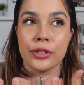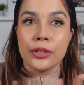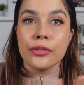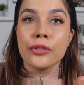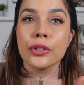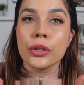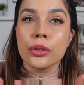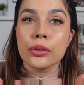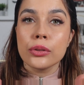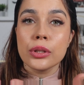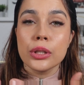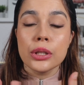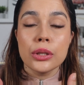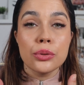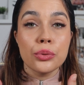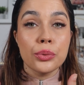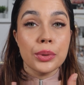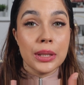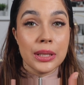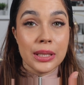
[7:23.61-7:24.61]
difficulty
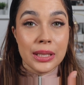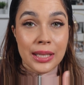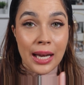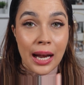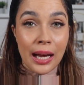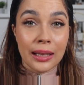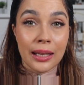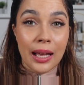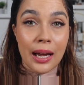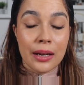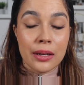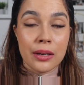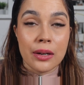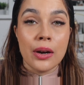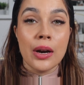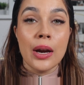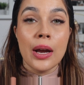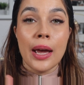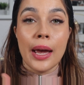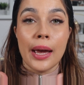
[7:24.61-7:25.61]
doing the
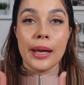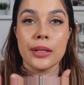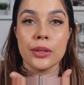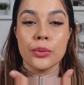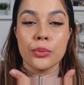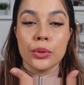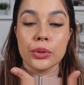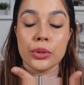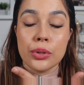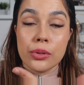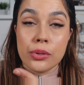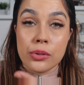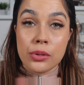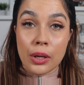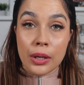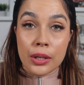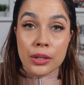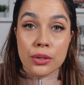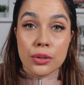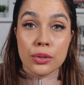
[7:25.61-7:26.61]
eyeliner and you want to
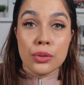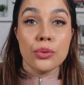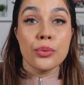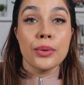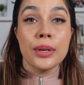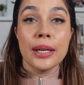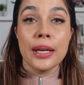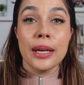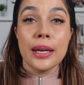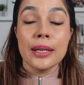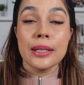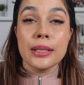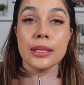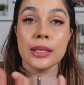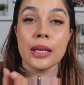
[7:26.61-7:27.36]
start doing it.